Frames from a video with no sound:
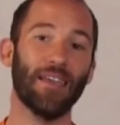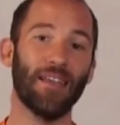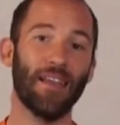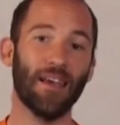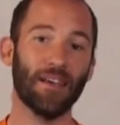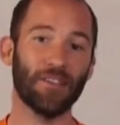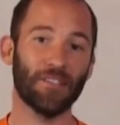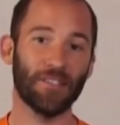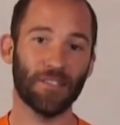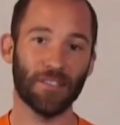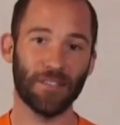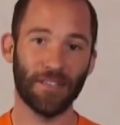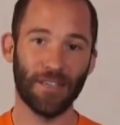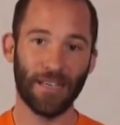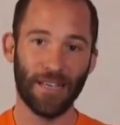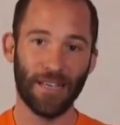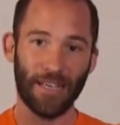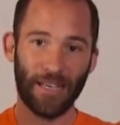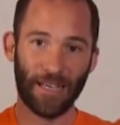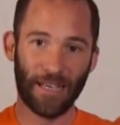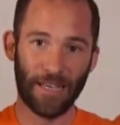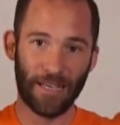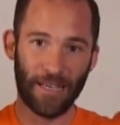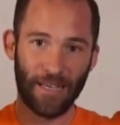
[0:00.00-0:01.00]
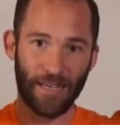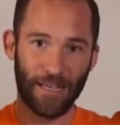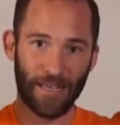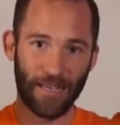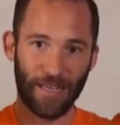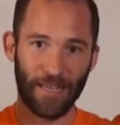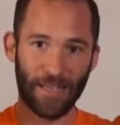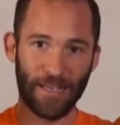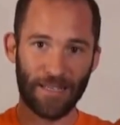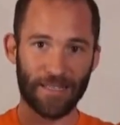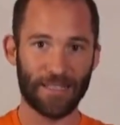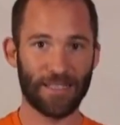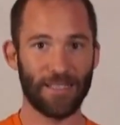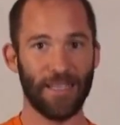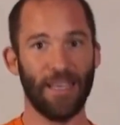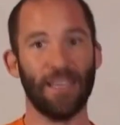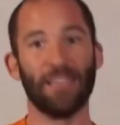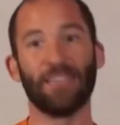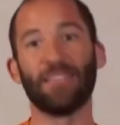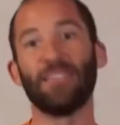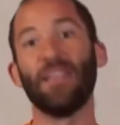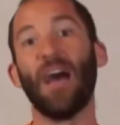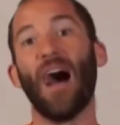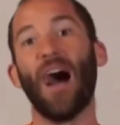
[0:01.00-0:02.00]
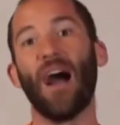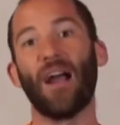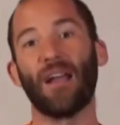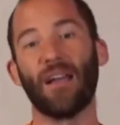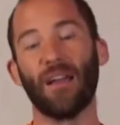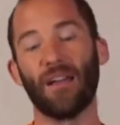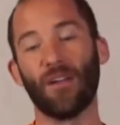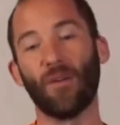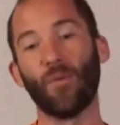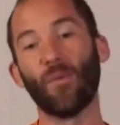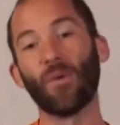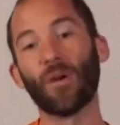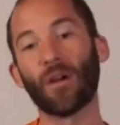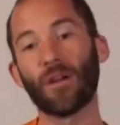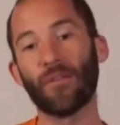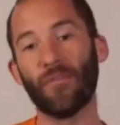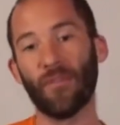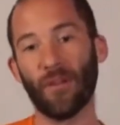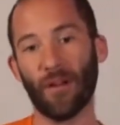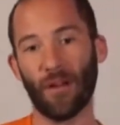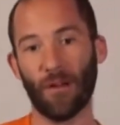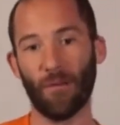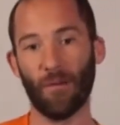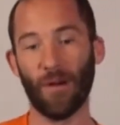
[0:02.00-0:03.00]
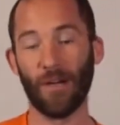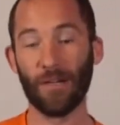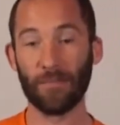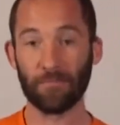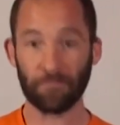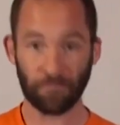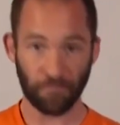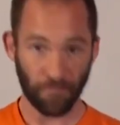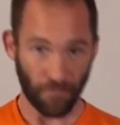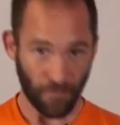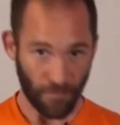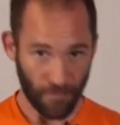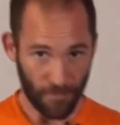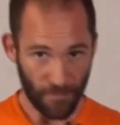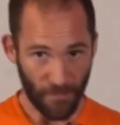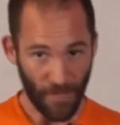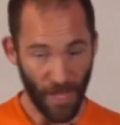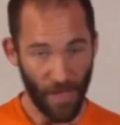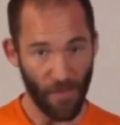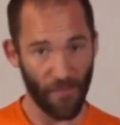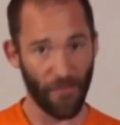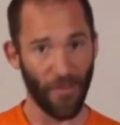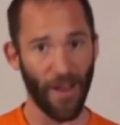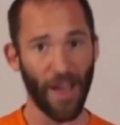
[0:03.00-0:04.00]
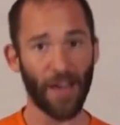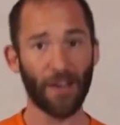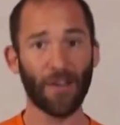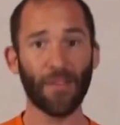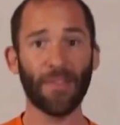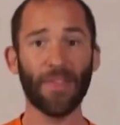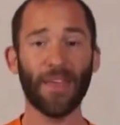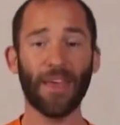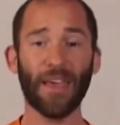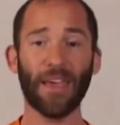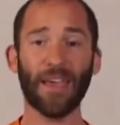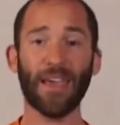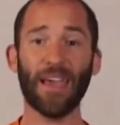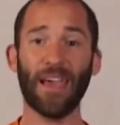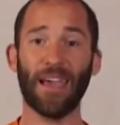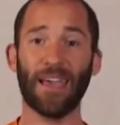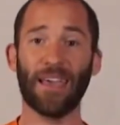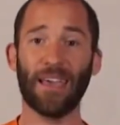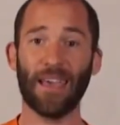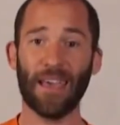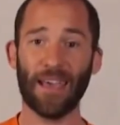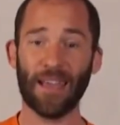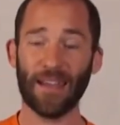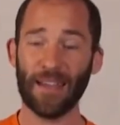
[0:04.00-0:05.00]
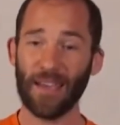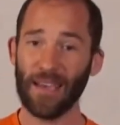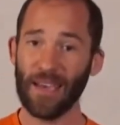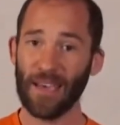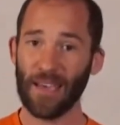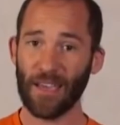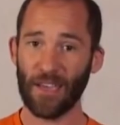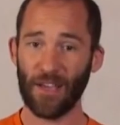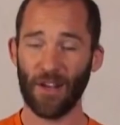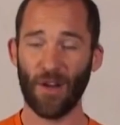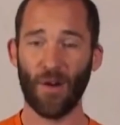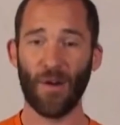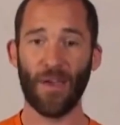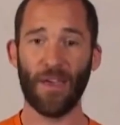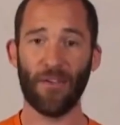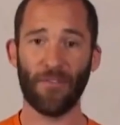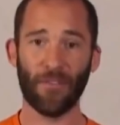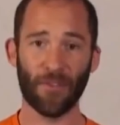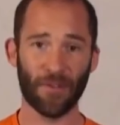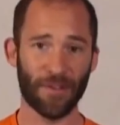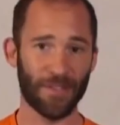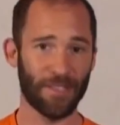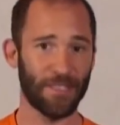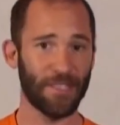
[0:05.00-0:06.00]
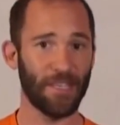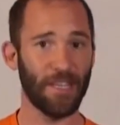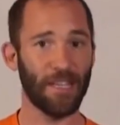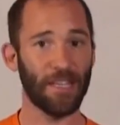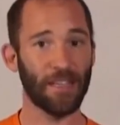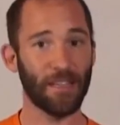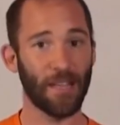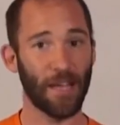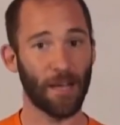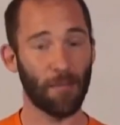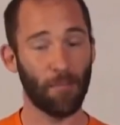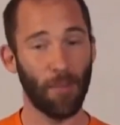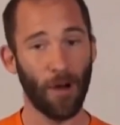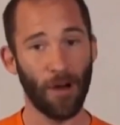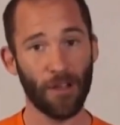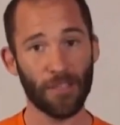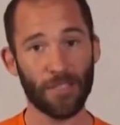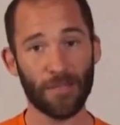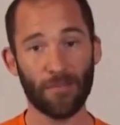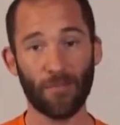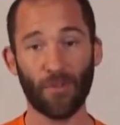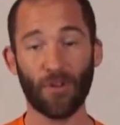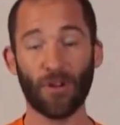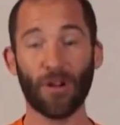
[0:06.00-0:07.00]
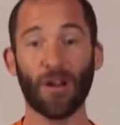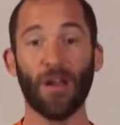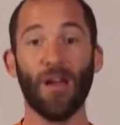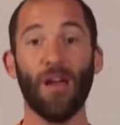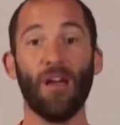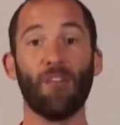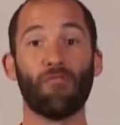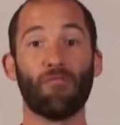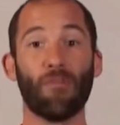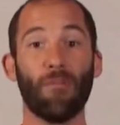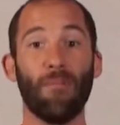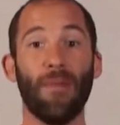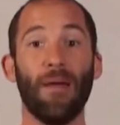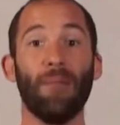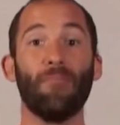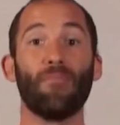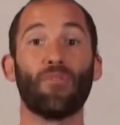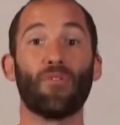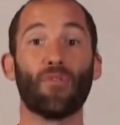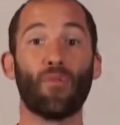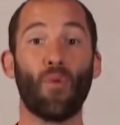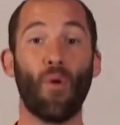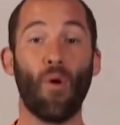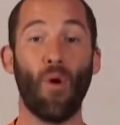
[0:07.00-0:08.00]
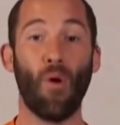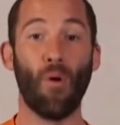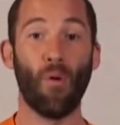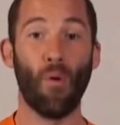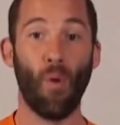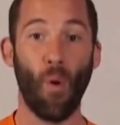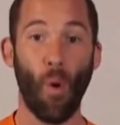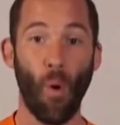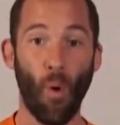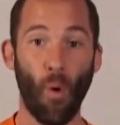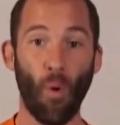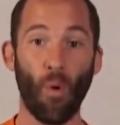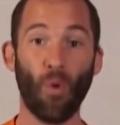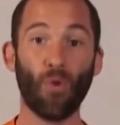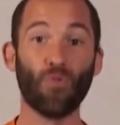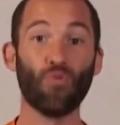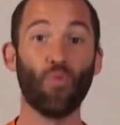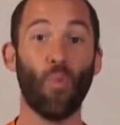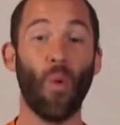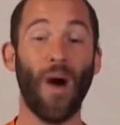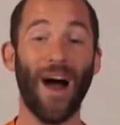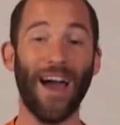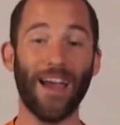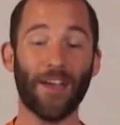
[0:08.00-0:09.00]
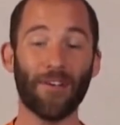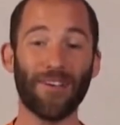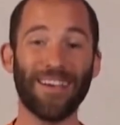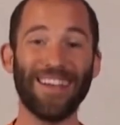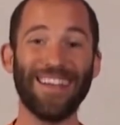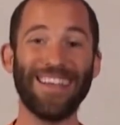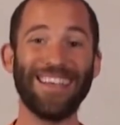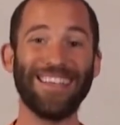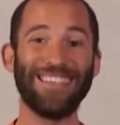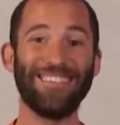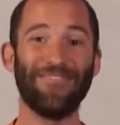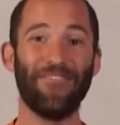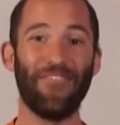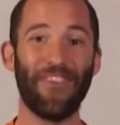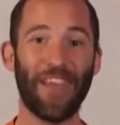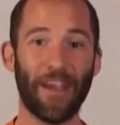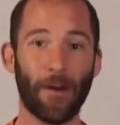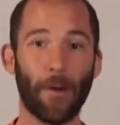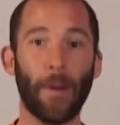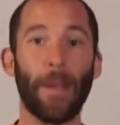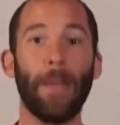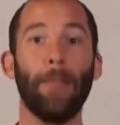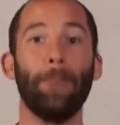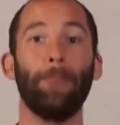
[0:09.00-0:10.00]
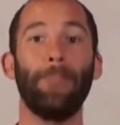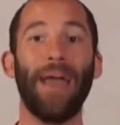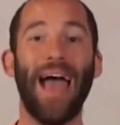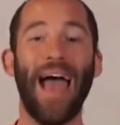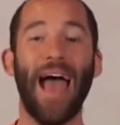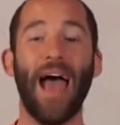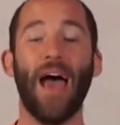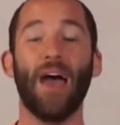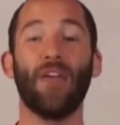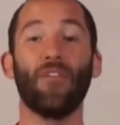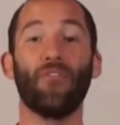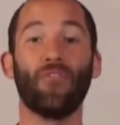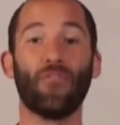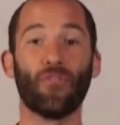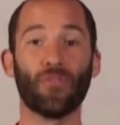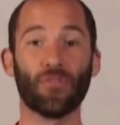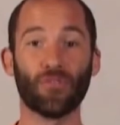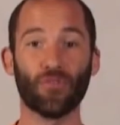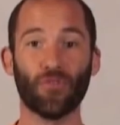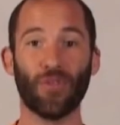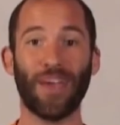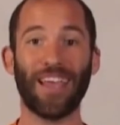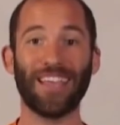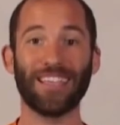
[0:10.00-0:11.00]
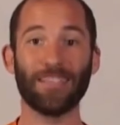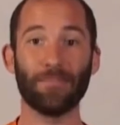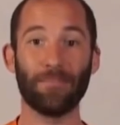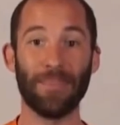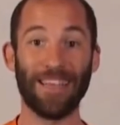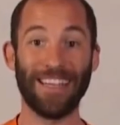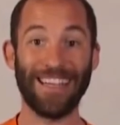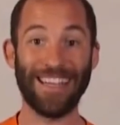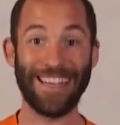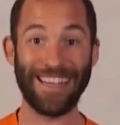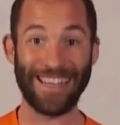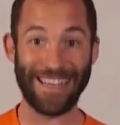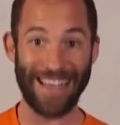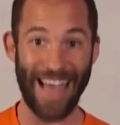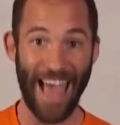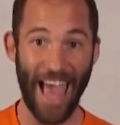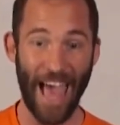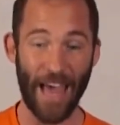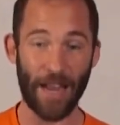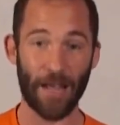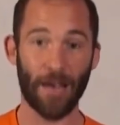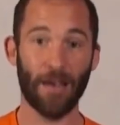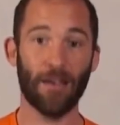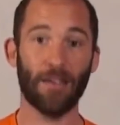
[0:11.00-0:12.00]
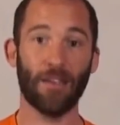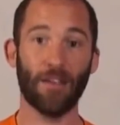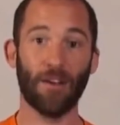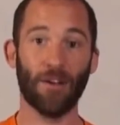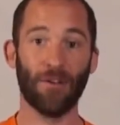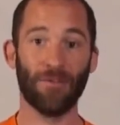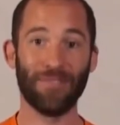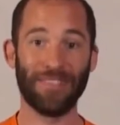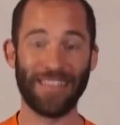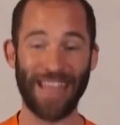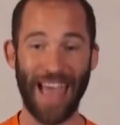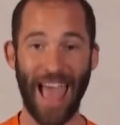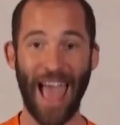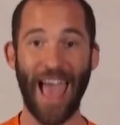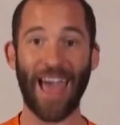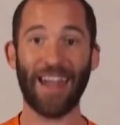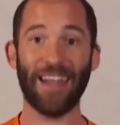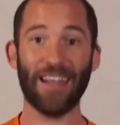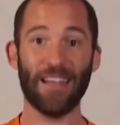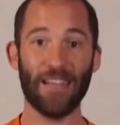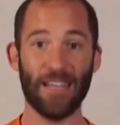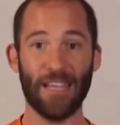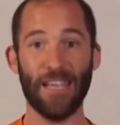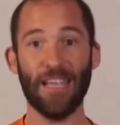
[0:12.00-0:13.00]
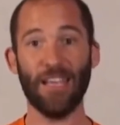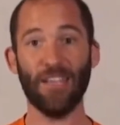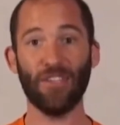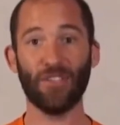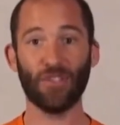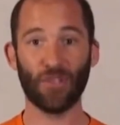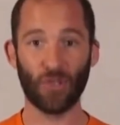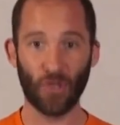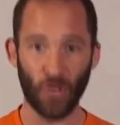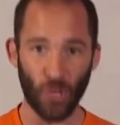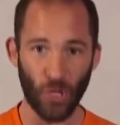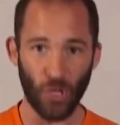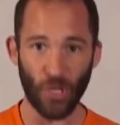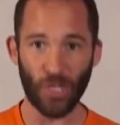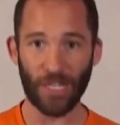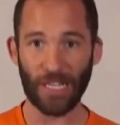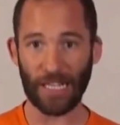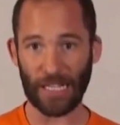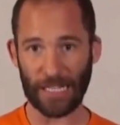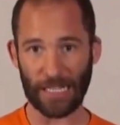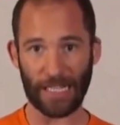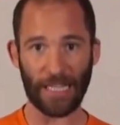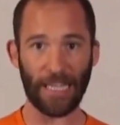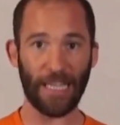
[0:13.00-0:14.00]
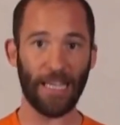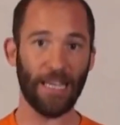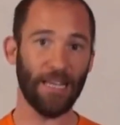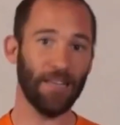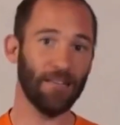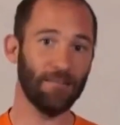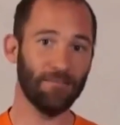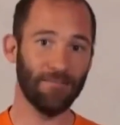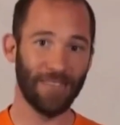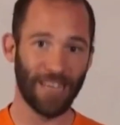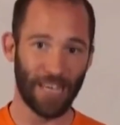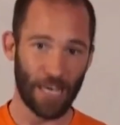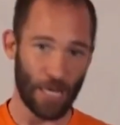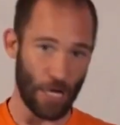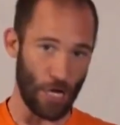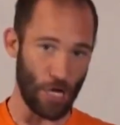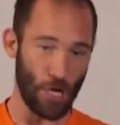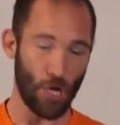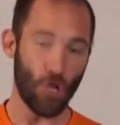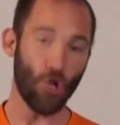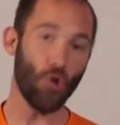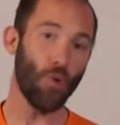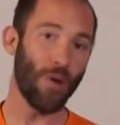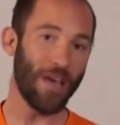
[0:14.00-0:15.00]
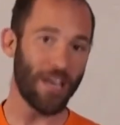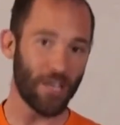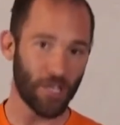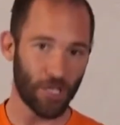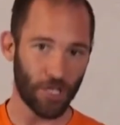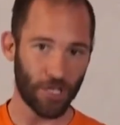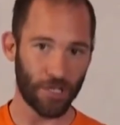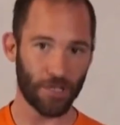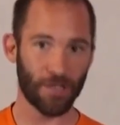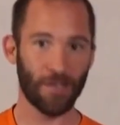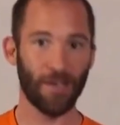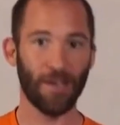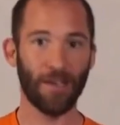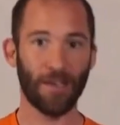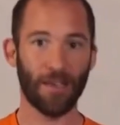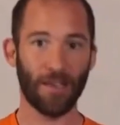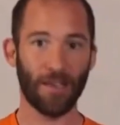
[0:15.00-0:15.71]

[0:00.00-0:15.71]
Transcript: connection, it's not gonna work very well. Final thing, again, if you're in a city like Baltimore, remember, old wiring is very bad for transmitting data. Data needs good, clean, newish,